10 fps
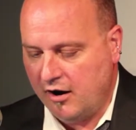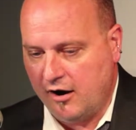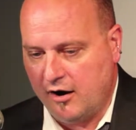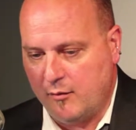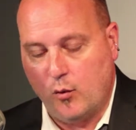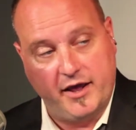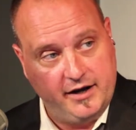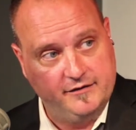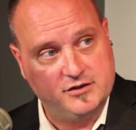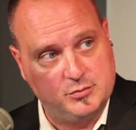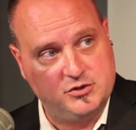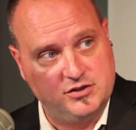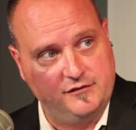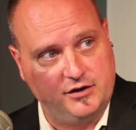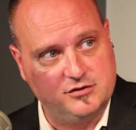But when I get into
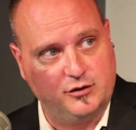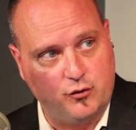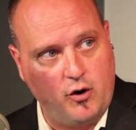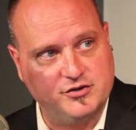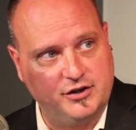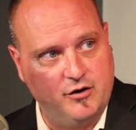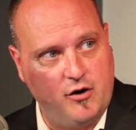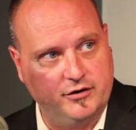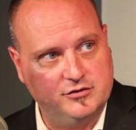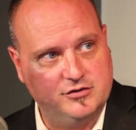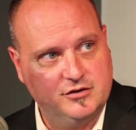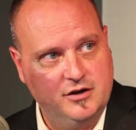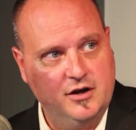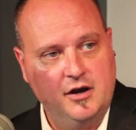specifics, the crossing guards,